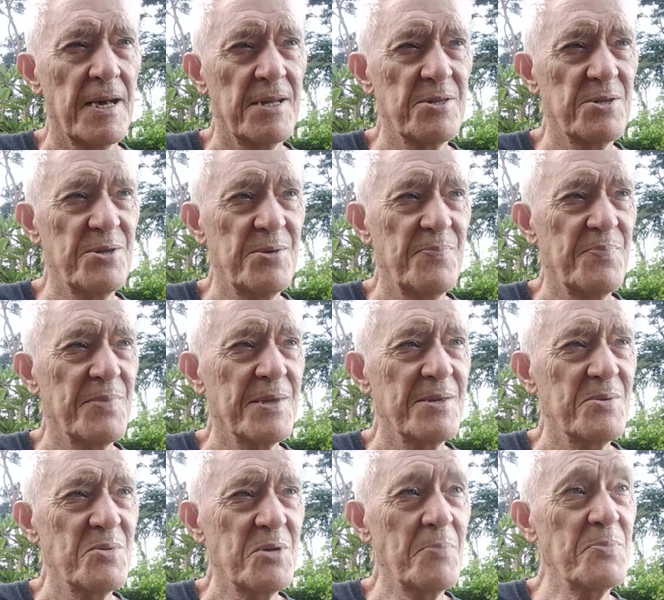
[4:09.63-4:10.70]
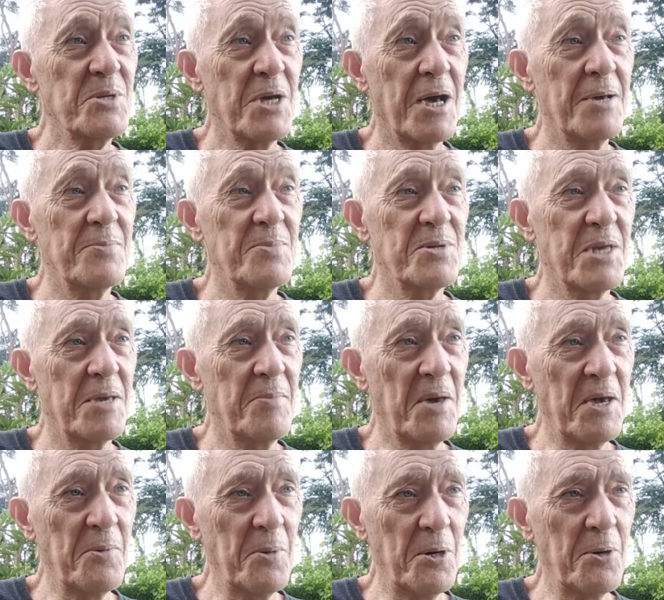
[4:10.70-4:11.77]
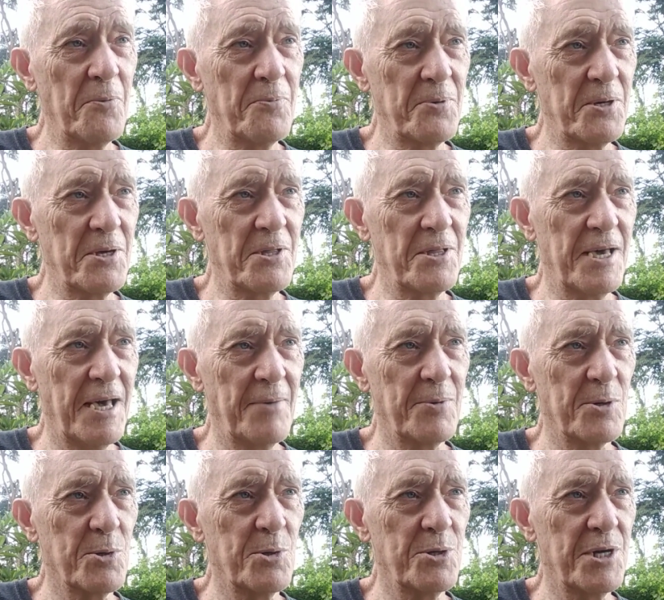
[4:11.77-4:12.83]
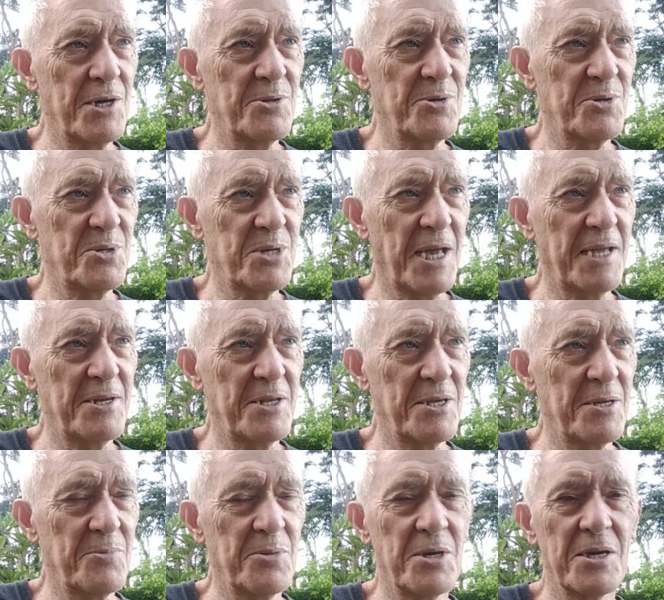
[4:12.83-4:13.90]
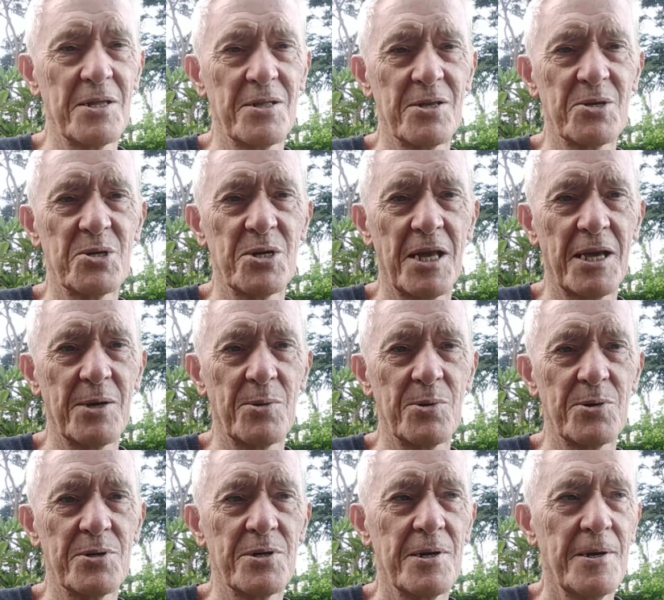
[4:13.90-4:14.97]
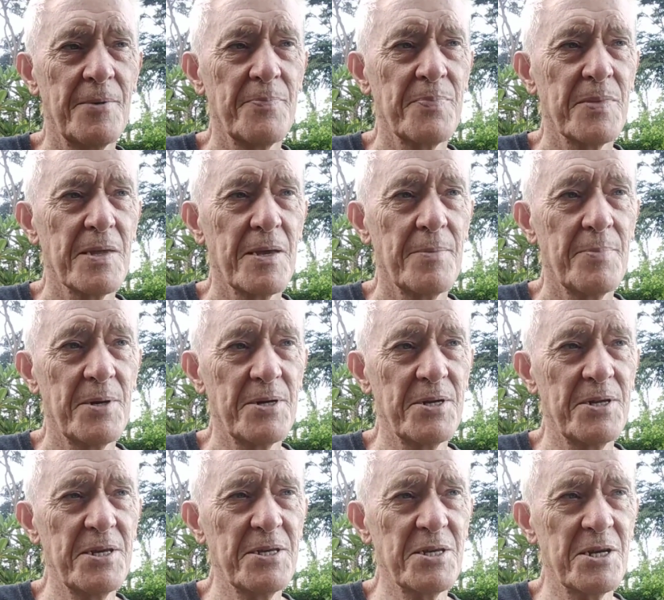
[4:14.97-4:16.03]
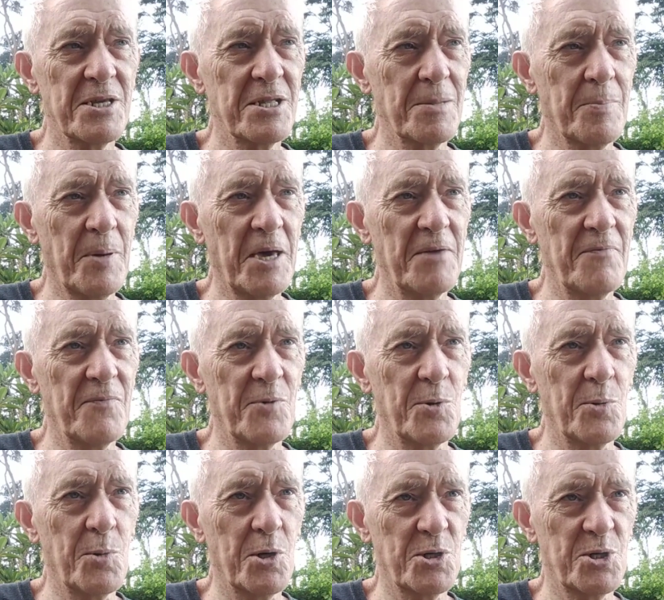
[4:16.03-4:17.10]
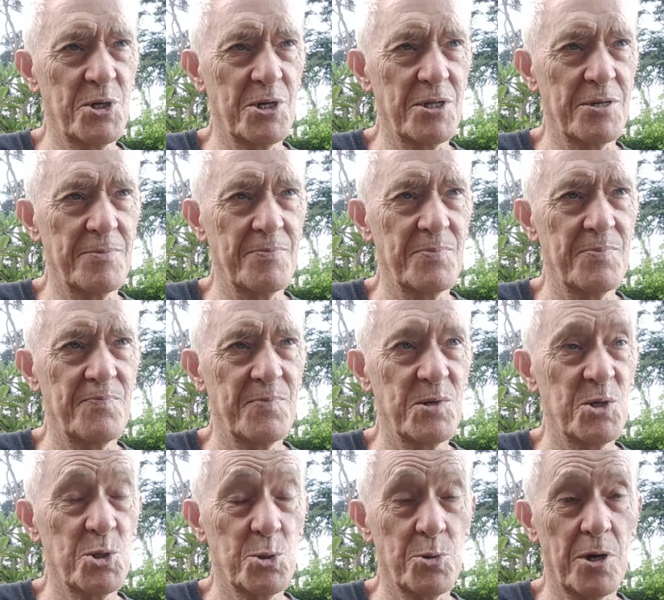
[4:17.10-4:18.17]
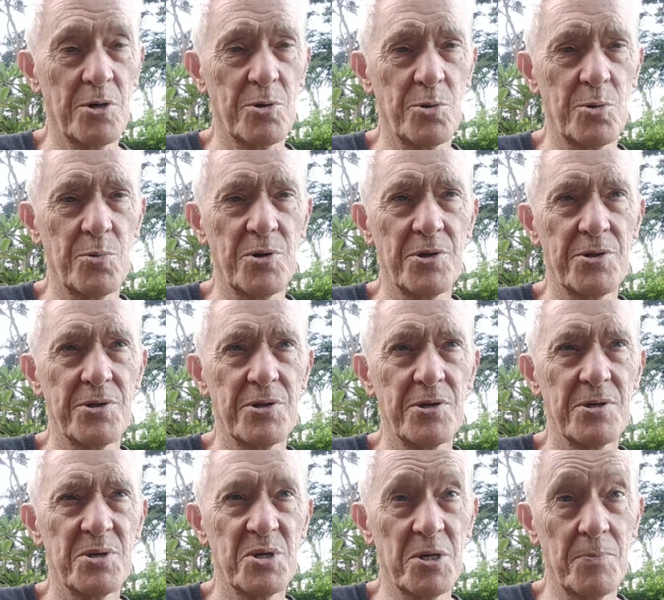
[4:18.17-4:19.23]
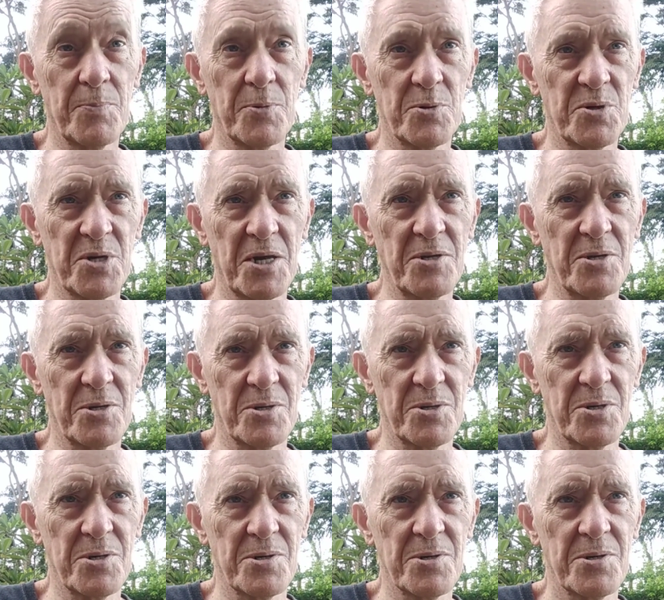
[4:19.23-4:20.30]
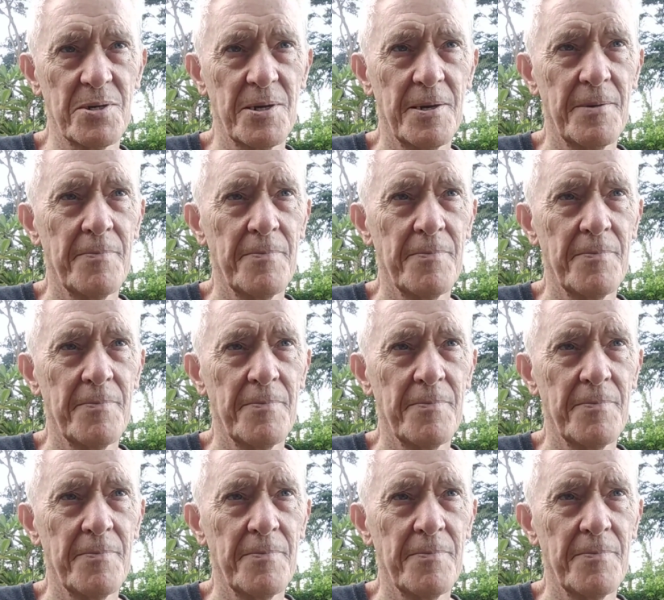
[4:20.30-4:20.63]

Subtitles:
And sometimes they may well feel they have a good understanding of the English language, but it is a little painful watching them struggle with simple sentences.